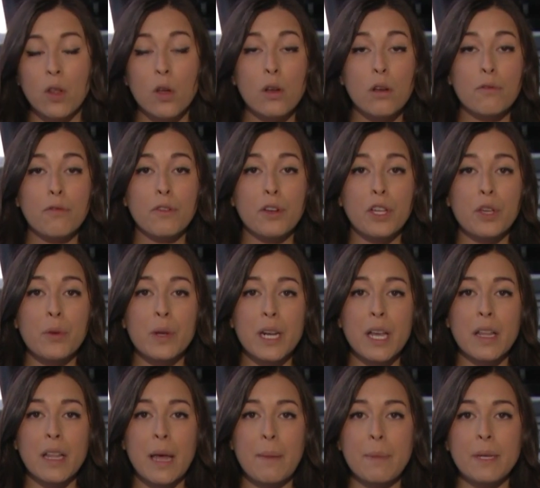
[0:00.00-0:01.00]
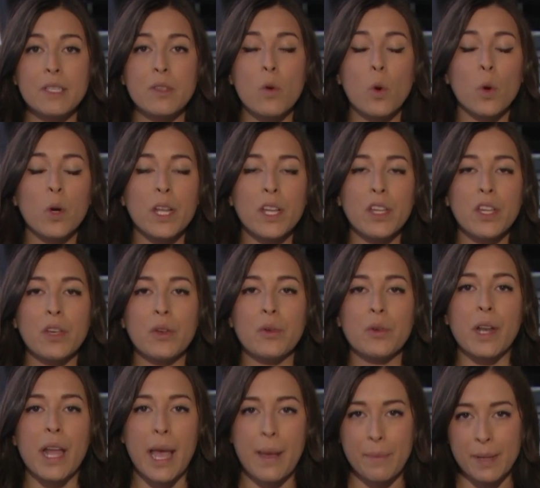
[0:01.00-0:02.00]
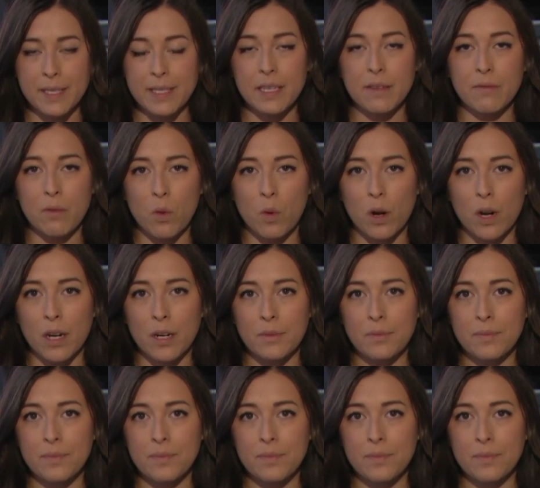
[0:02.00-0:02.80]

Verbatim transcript: Local for you in Columbus, Courtney Yoon, NBC4.